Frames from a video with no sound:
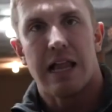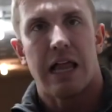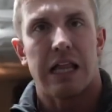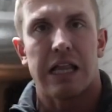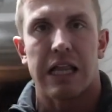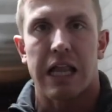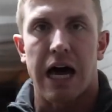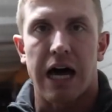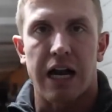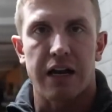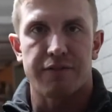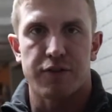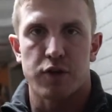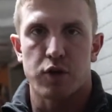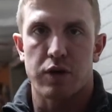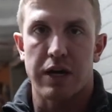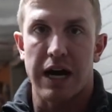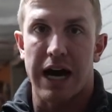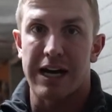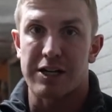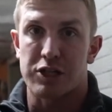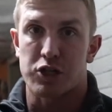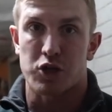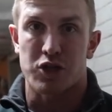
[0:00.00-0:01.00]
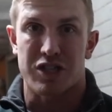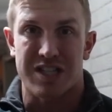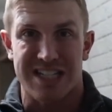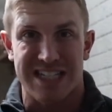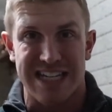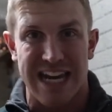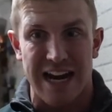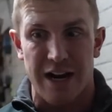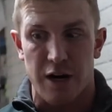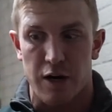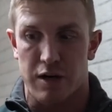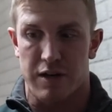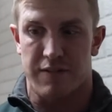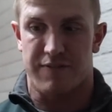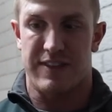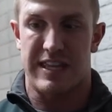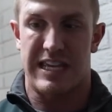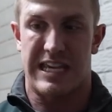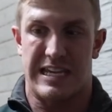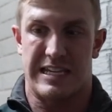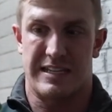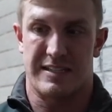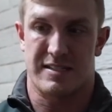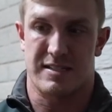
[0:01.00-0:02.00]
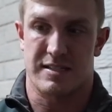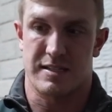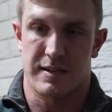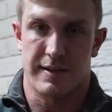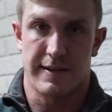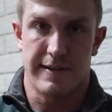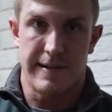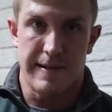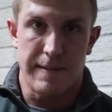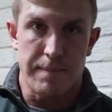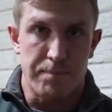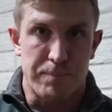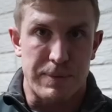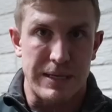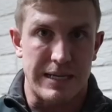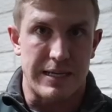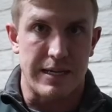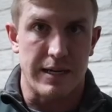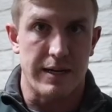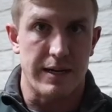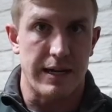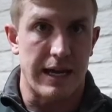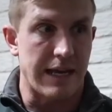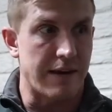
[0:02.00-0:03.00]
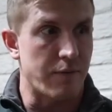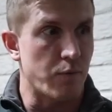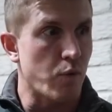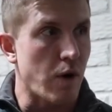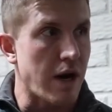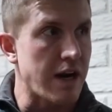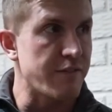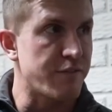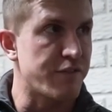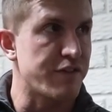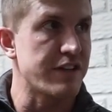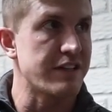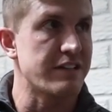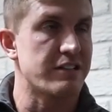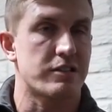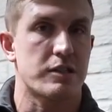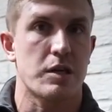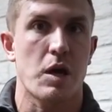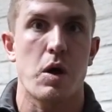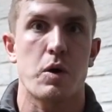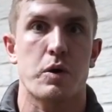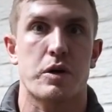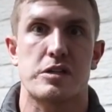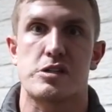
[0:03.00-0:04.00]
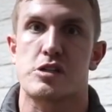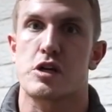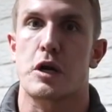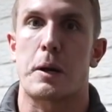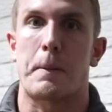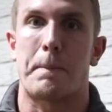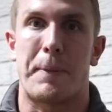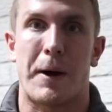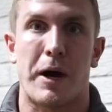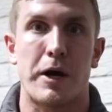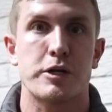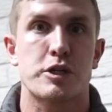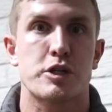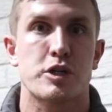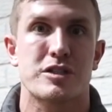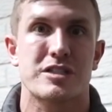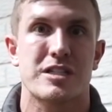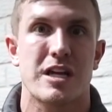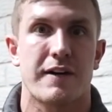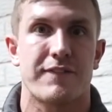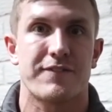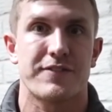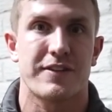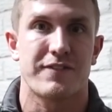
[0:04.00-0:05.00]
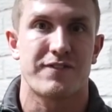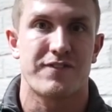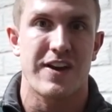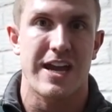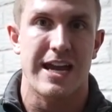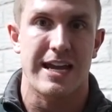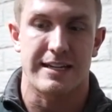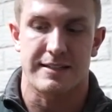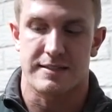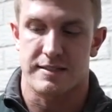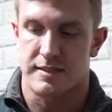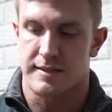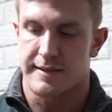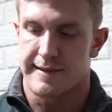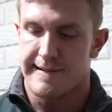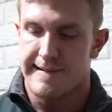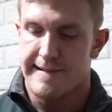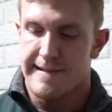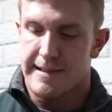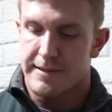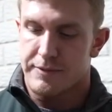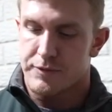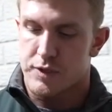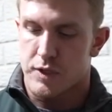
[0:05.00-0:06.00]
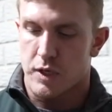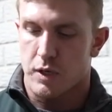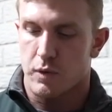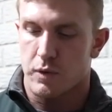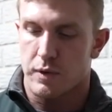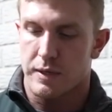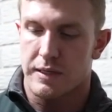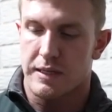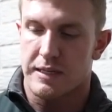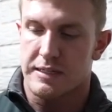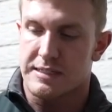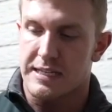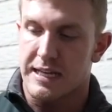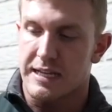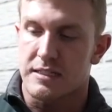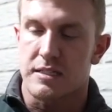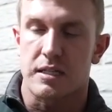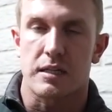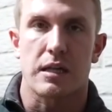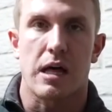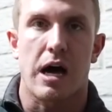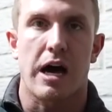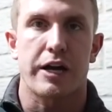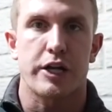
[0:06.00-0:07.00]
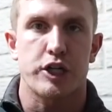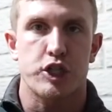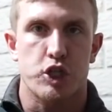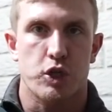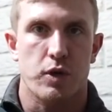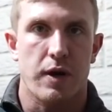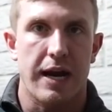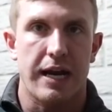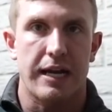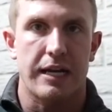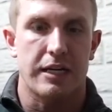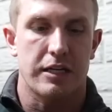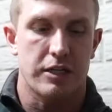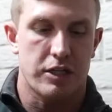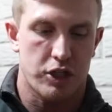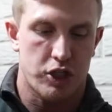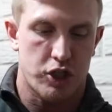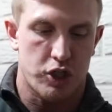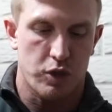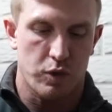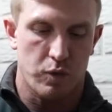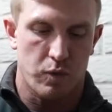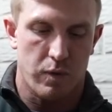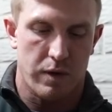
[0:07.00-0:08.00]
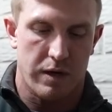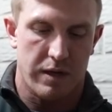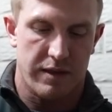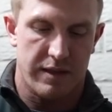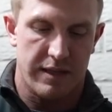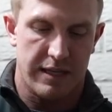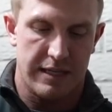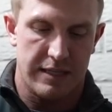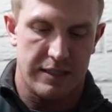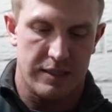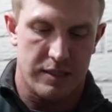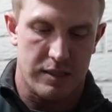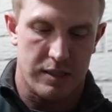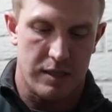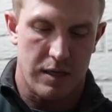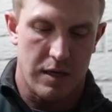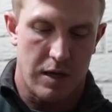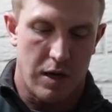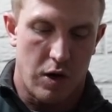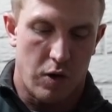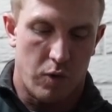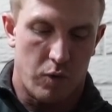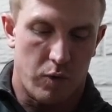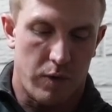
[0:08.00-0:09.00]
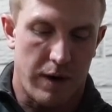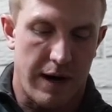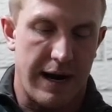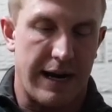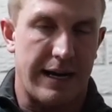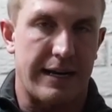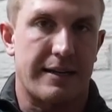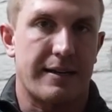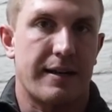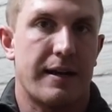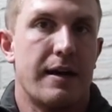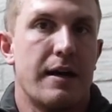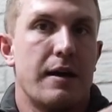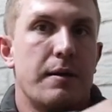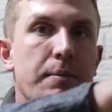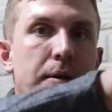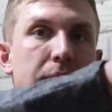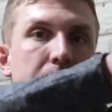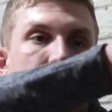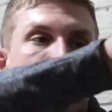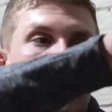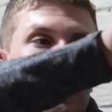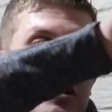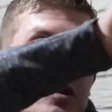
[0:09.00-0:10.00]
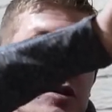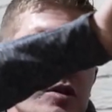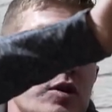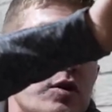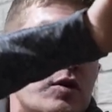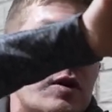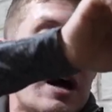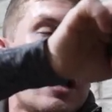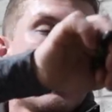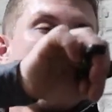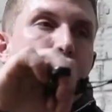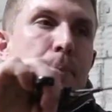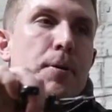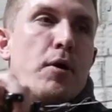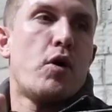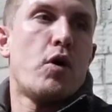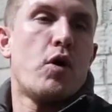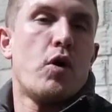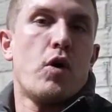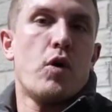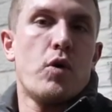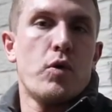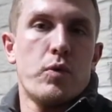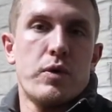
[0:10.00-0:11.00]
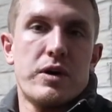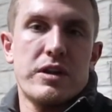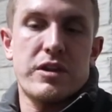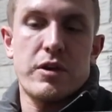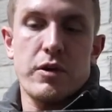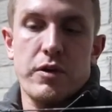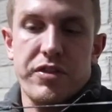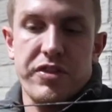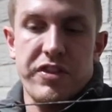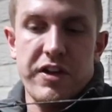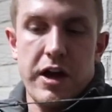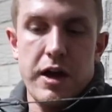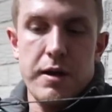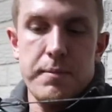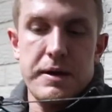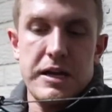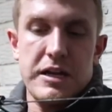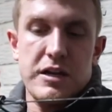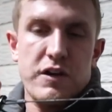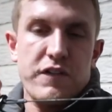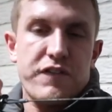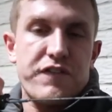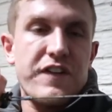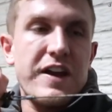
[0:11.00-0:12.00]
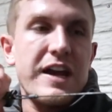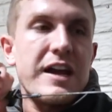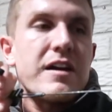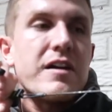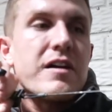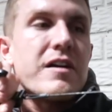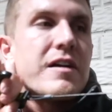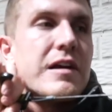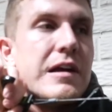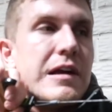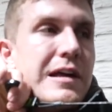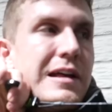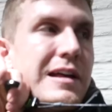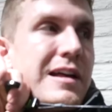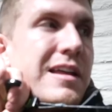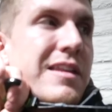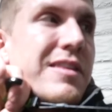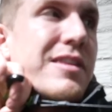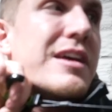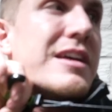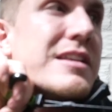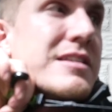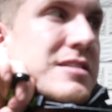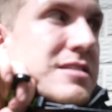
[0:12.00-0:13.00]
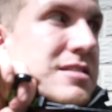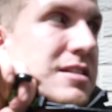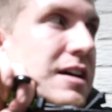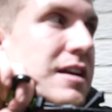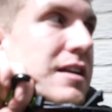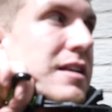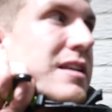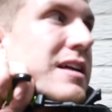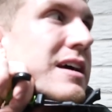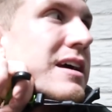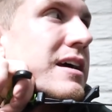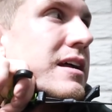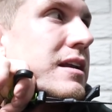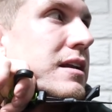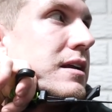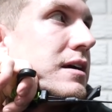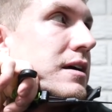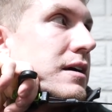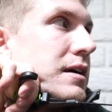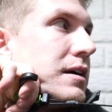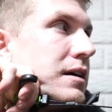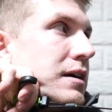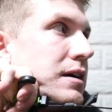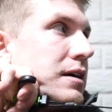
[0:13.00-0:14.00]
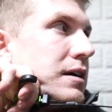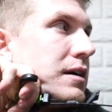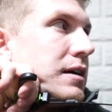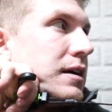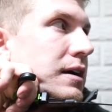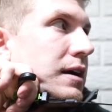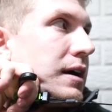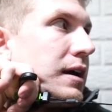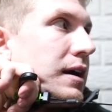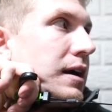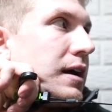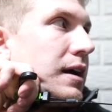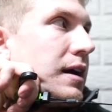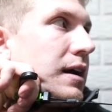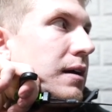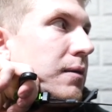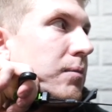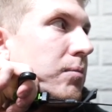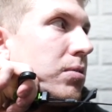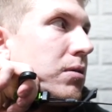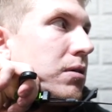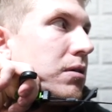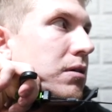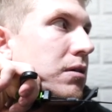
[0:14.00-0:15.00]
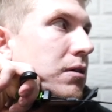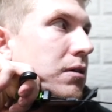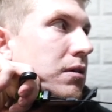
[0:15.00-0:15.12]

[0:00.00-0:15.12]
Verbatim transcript: A lot of you guys are scared of these, because, and rightfully so, because you're going to punch yourself in the face. So it takes a lot of training to shoot one of these right, because you got to pull with your thumb and your finger, then settle in, aim,